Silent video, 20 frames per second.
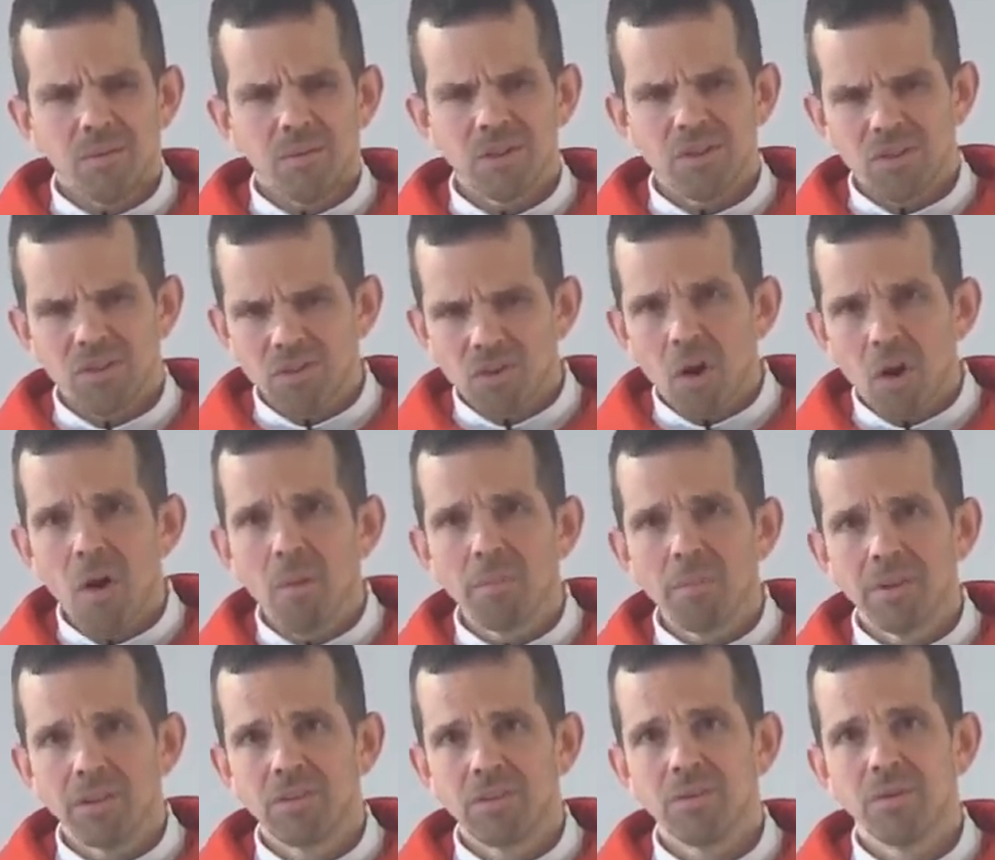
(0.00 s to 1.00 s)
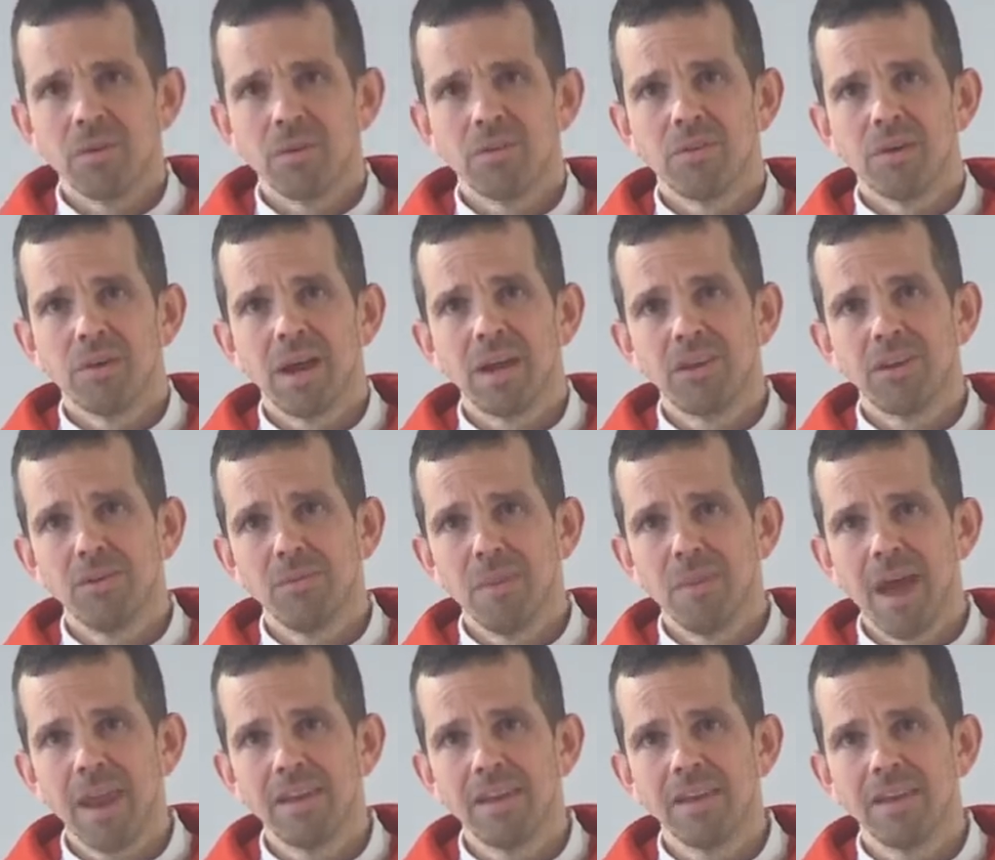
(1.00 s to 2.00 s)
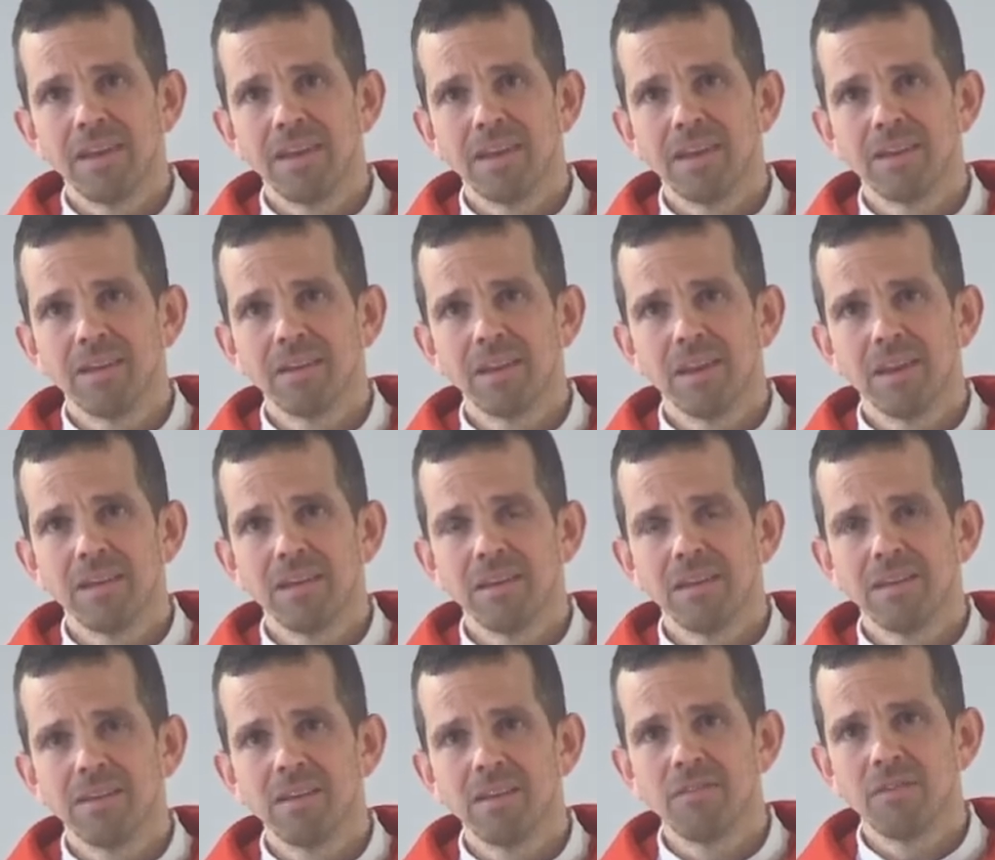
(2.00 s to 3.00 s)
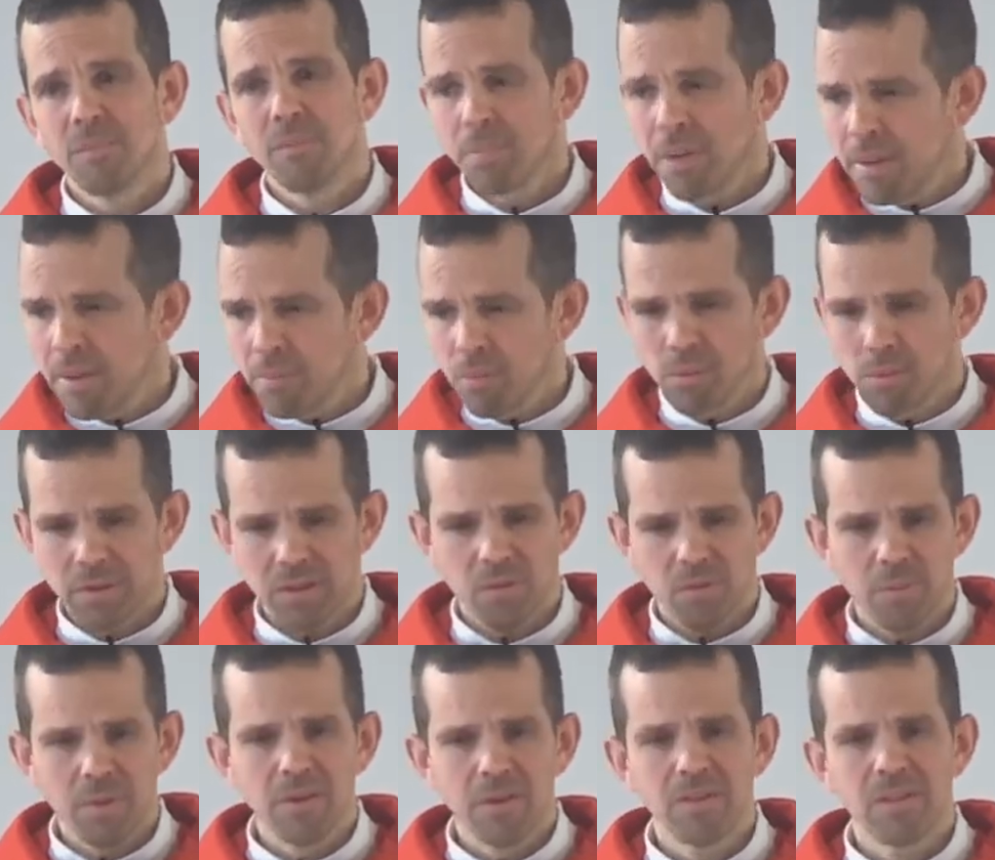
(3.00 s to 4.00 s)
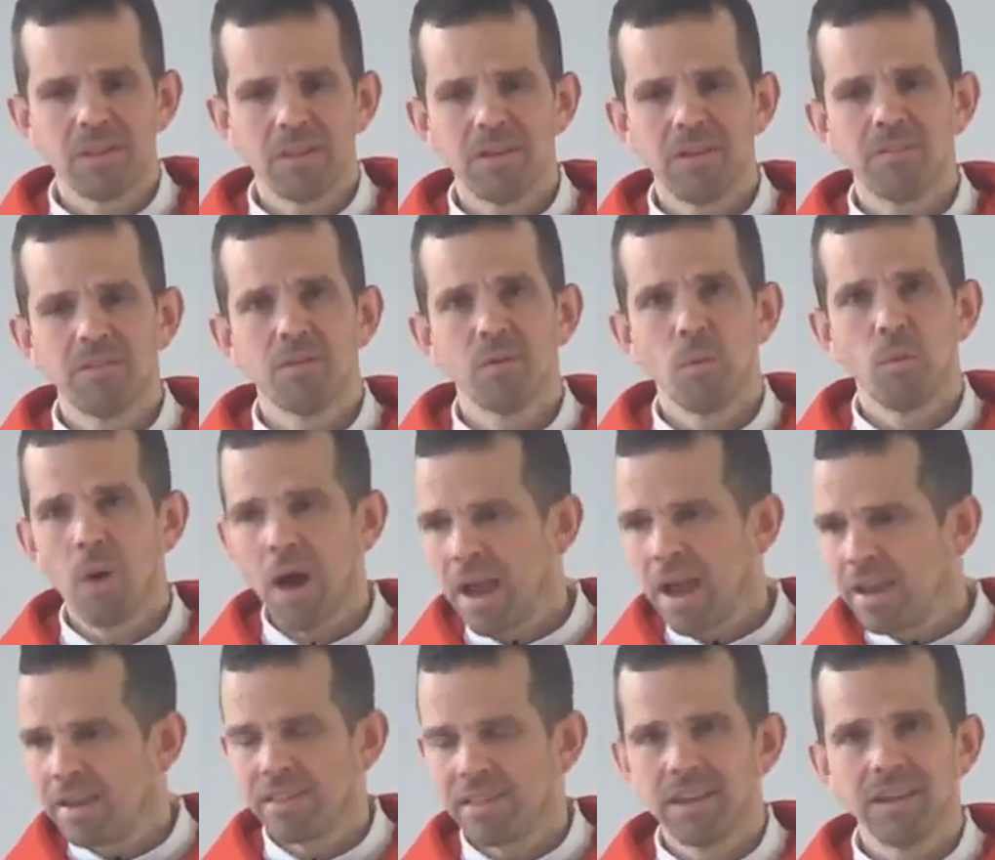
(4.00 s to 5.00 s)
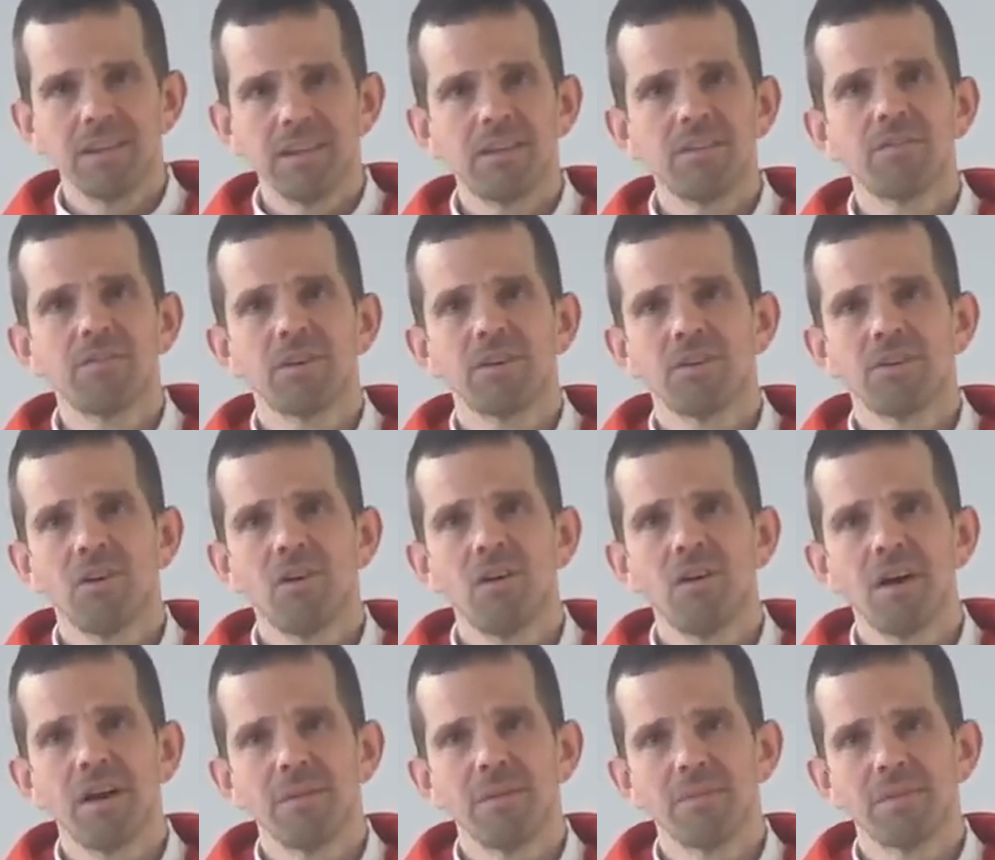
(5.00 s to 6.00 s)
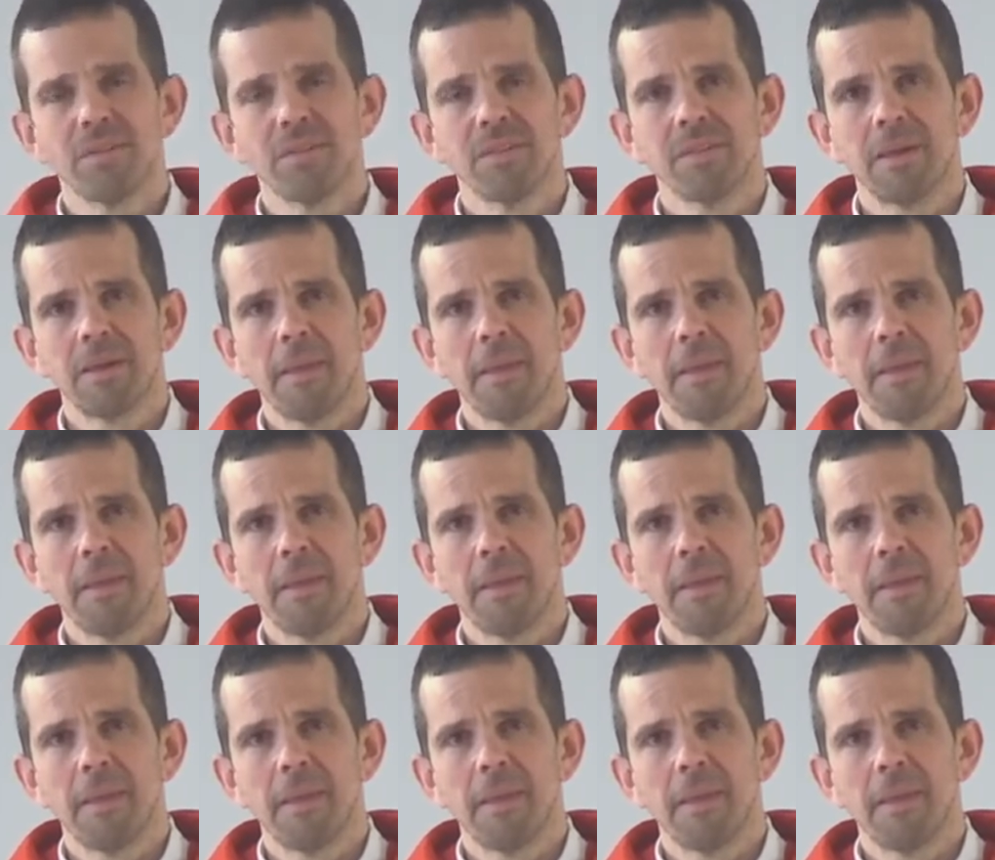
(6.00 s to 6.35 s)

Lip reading: is common to our humanity, and different people experience in different ways and at different times.